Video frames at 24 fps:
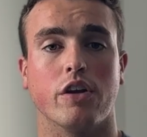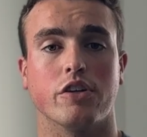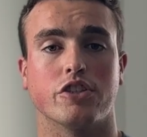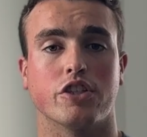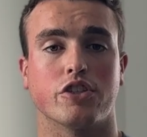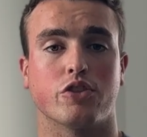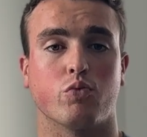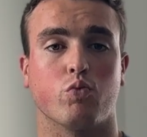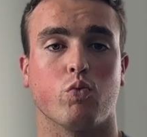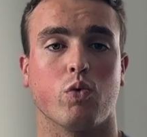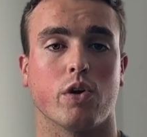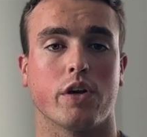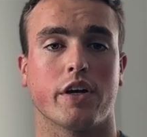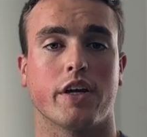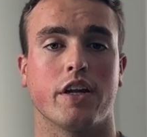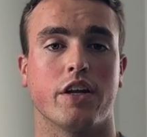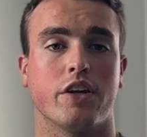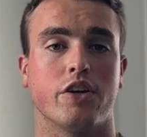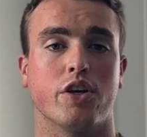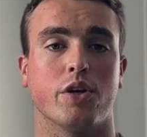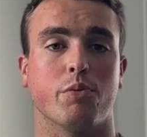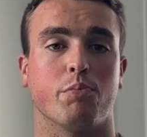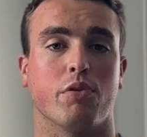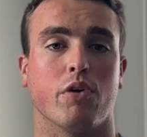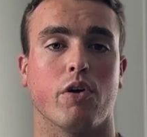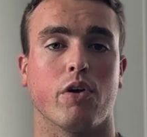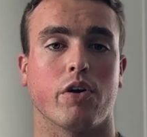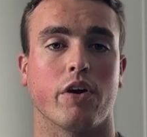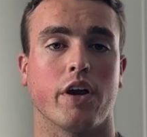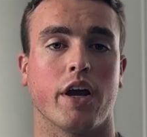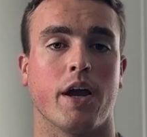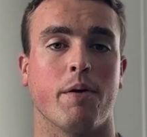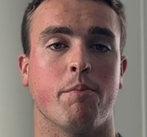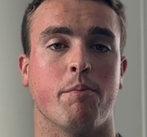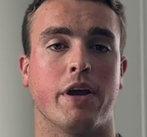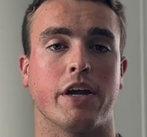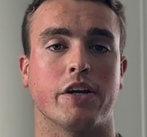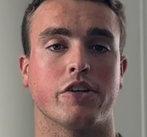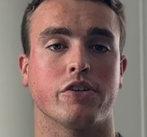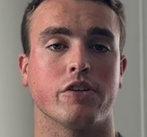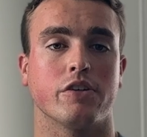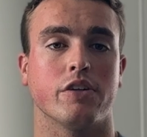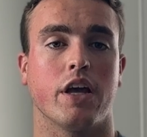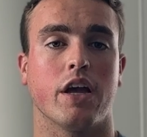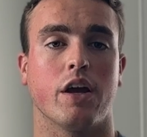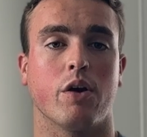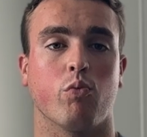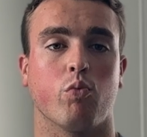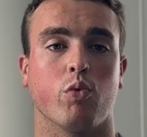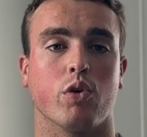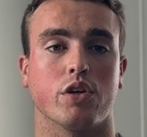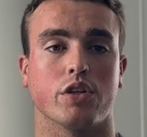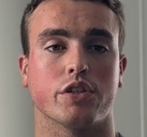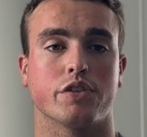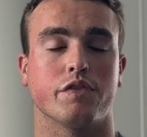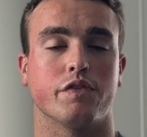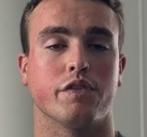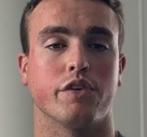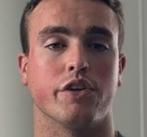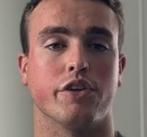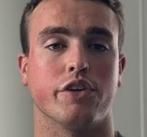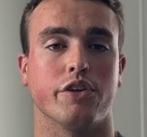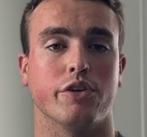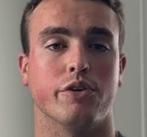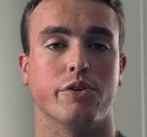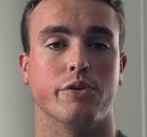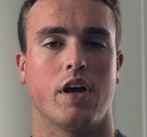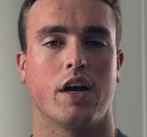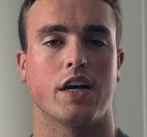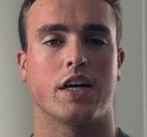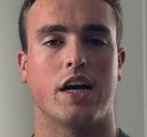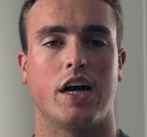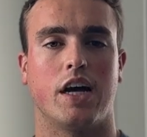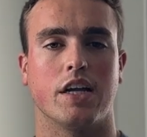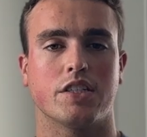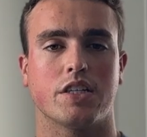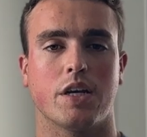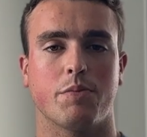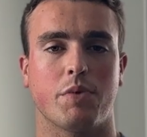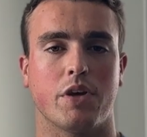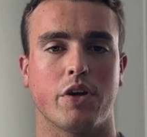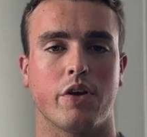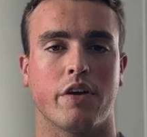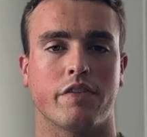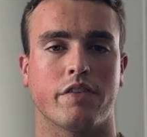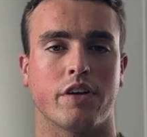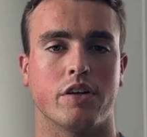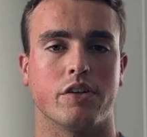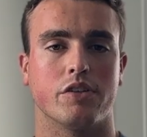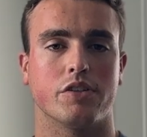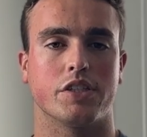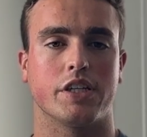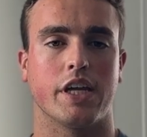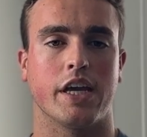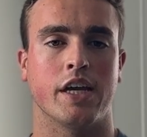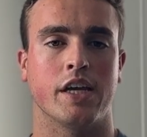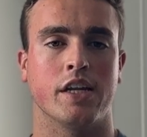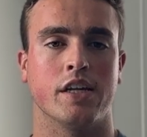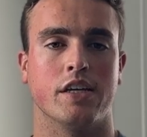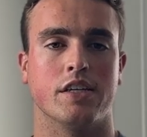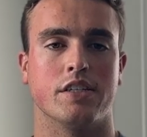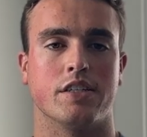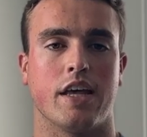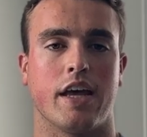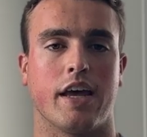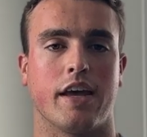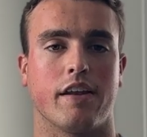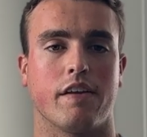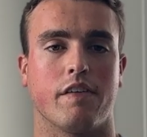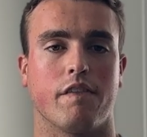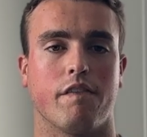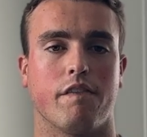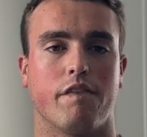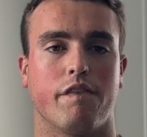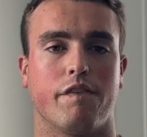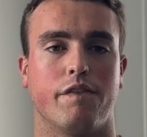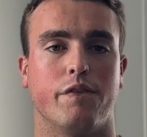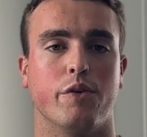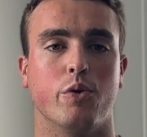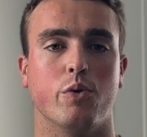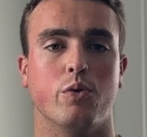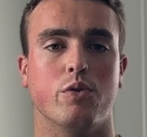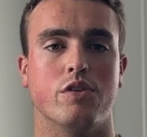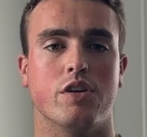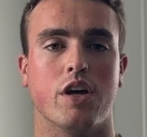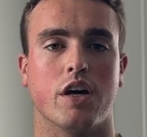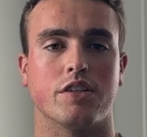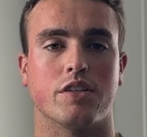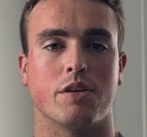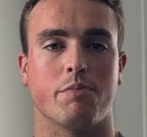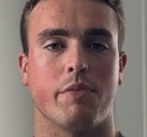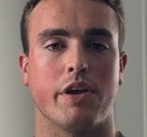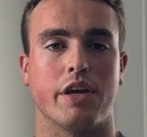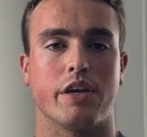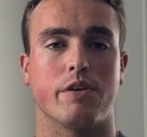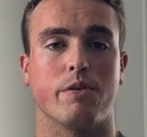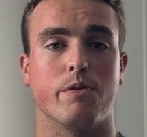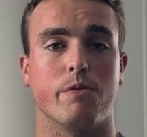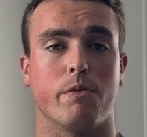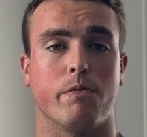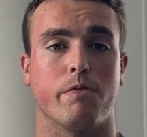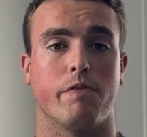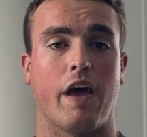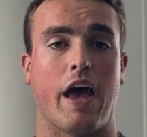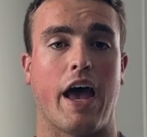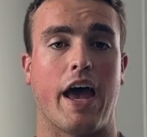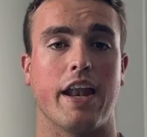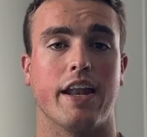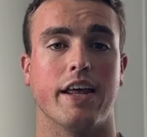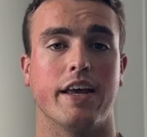Just work it into your program, make sure that it works for you. A concept that you have to understand is that food doesn't make you fat.